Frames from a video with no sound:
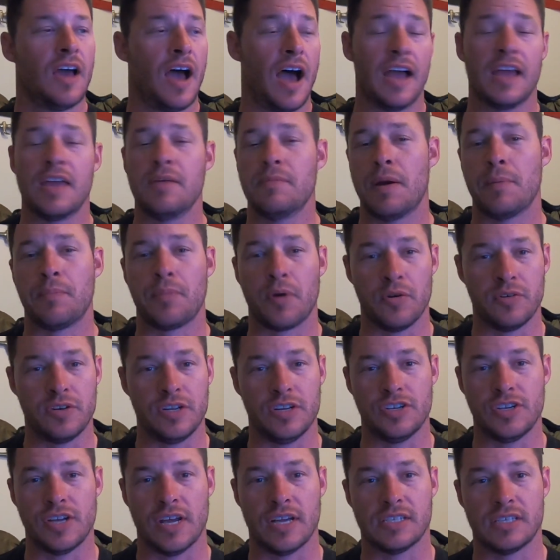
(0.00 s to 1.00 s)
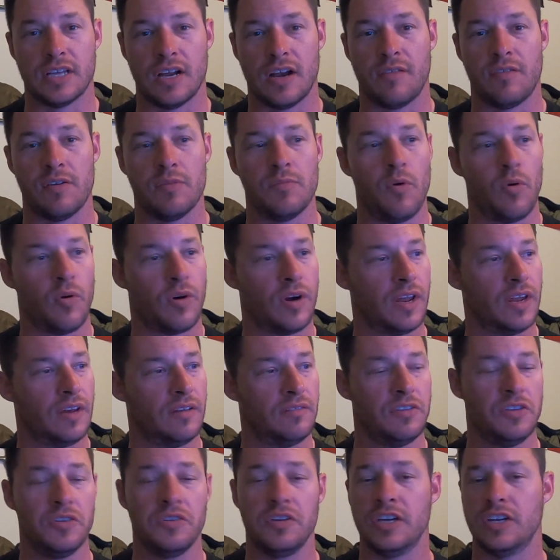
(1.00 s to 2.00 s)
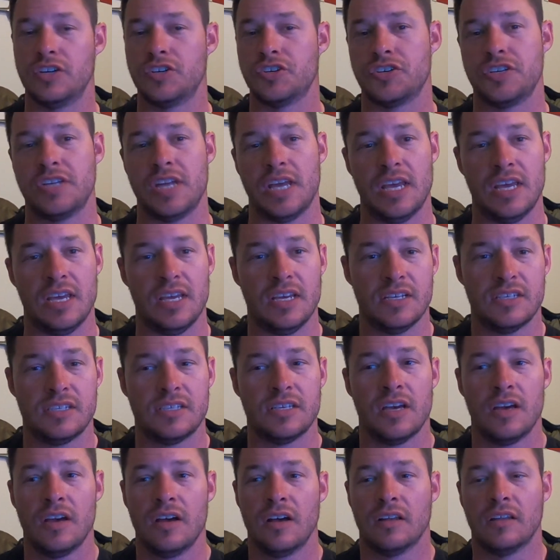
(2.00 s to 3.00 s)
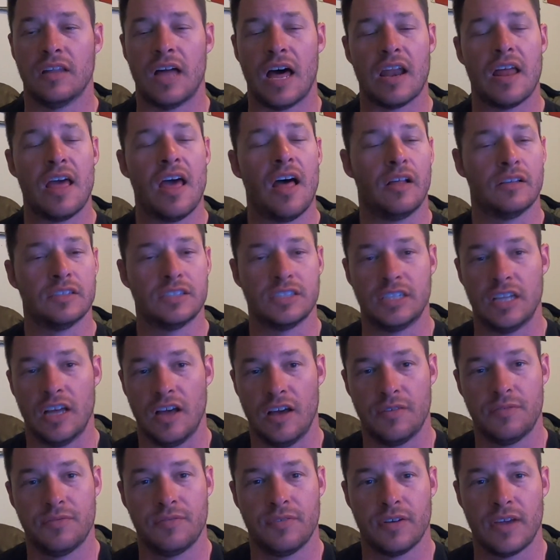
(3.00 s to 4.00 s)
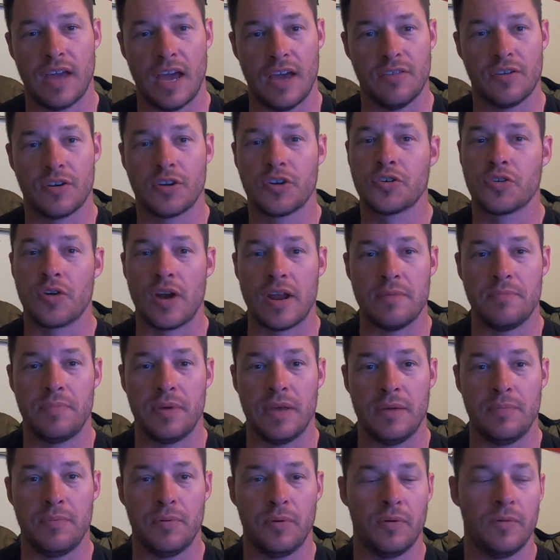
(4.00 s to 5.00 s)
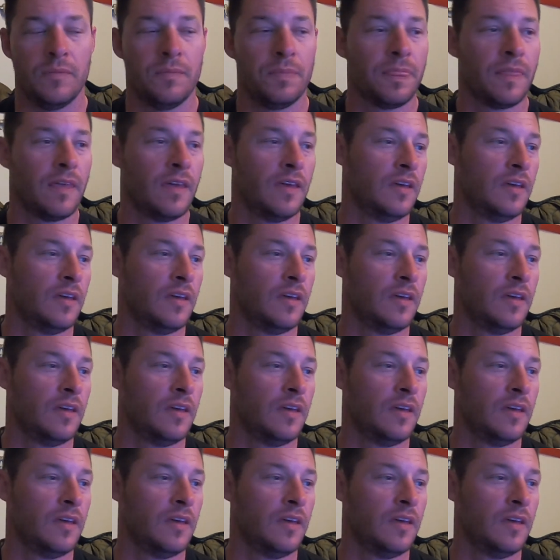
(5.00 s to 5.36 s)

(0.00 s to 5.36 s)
I get my protein shakes there every morning. You can get your teas, a lot of health stuff. Okay, they're great people.